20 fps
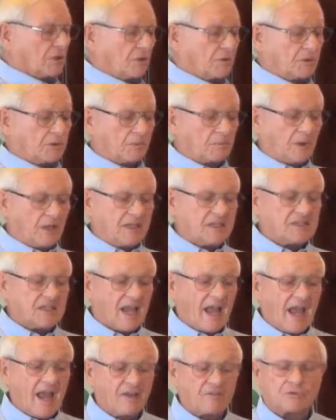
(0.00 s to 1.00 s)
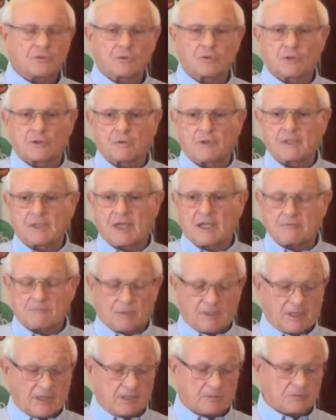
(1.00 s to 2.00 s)
to go into place after the
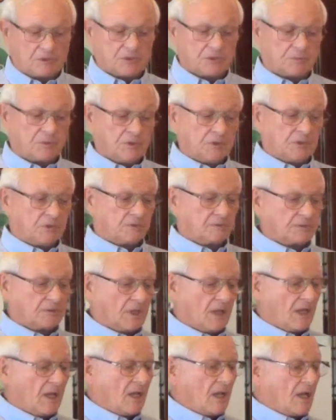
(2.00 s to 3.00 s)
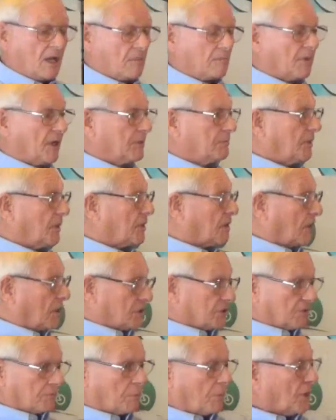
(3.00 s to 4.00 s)
Greenlight plan was approved. But
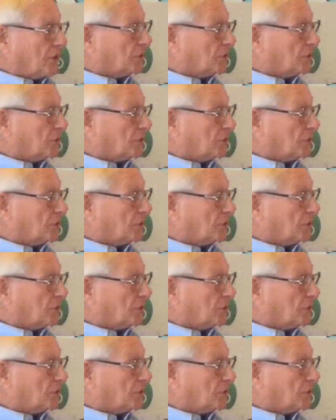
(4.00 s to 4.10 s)
because of